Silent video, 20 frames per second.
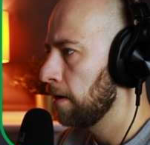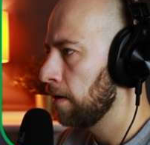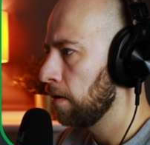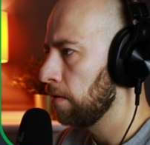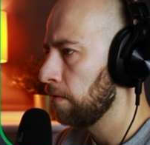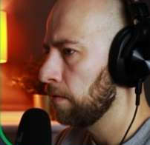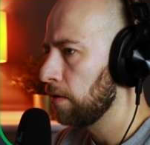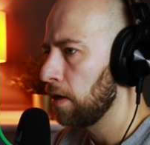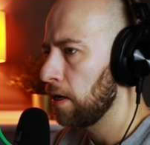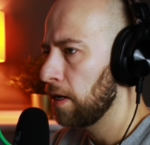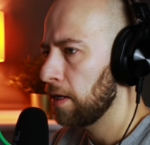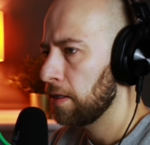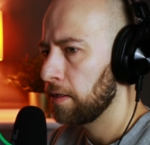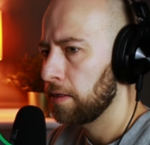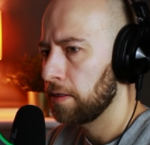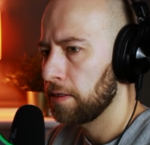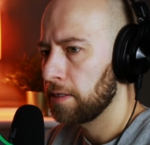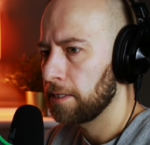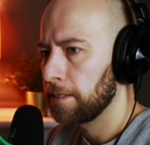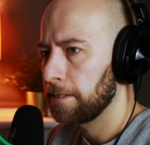of the
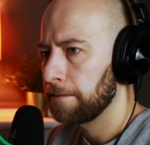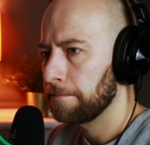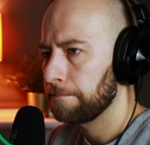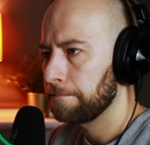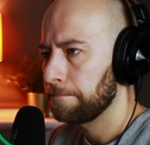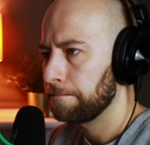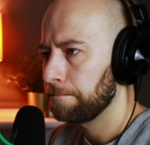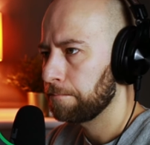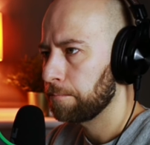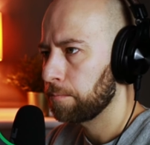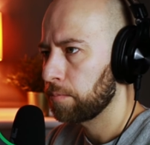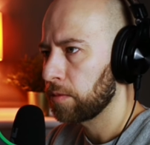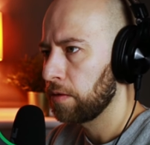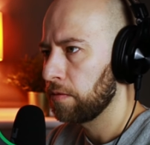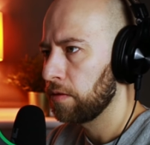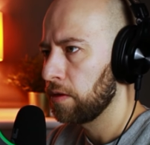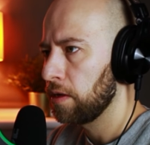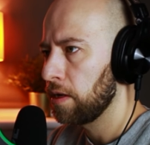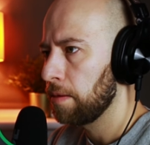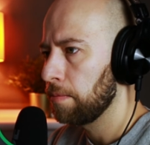letters,
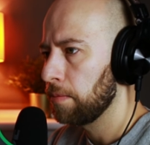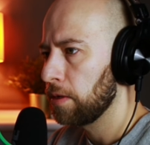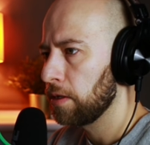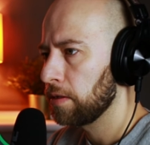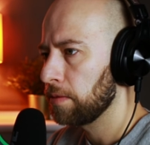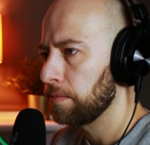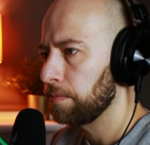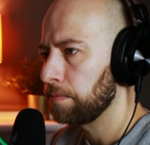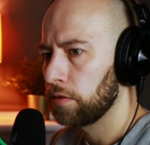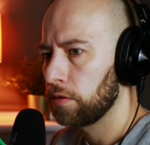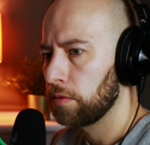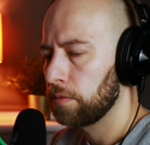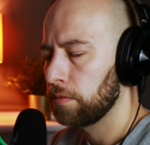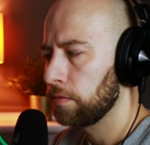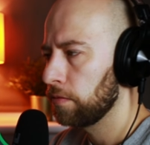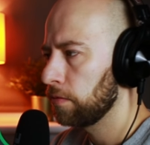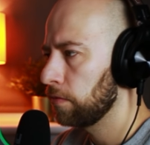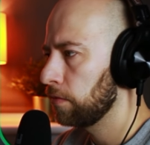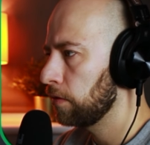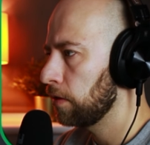of the numbers
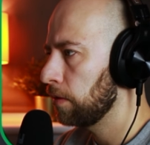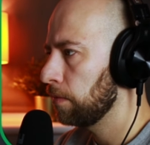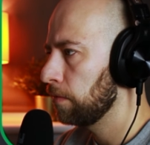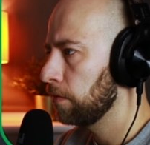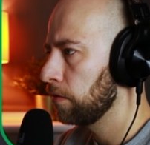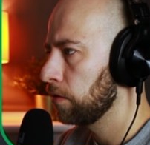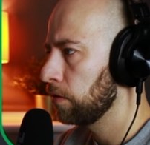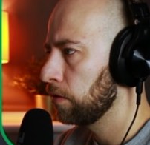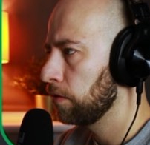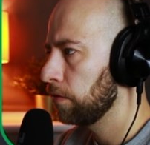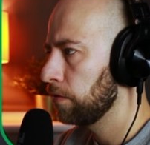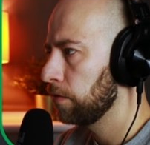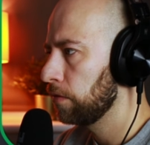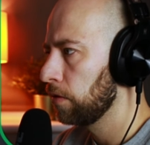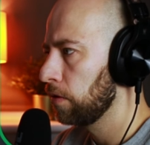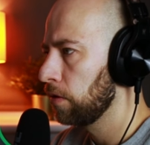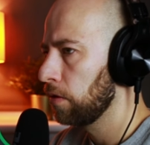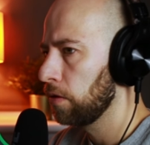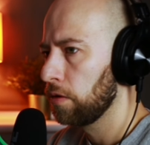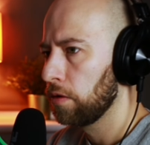from frame
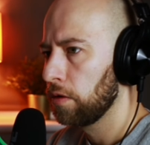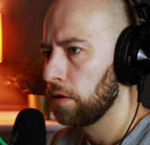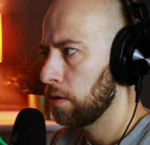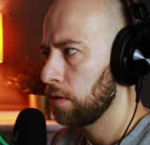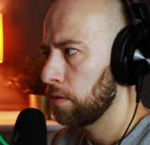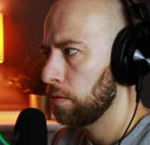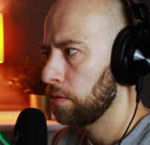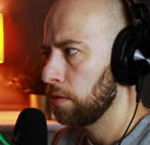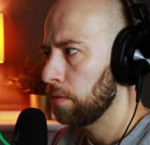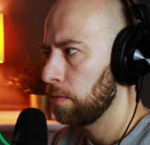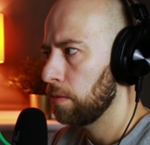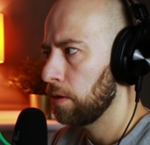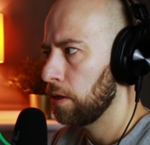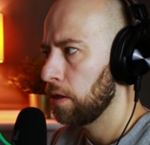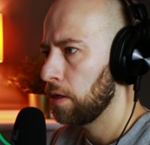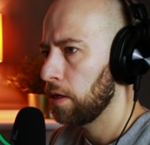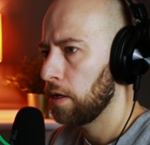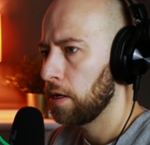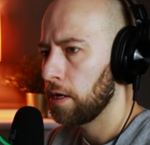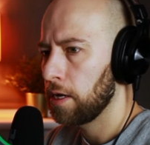44. It will be
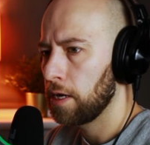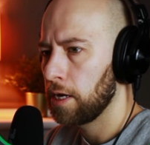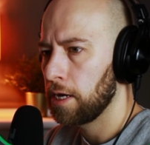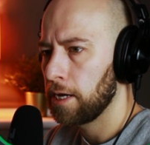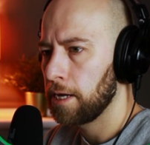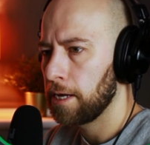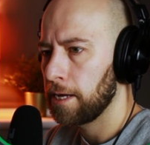here,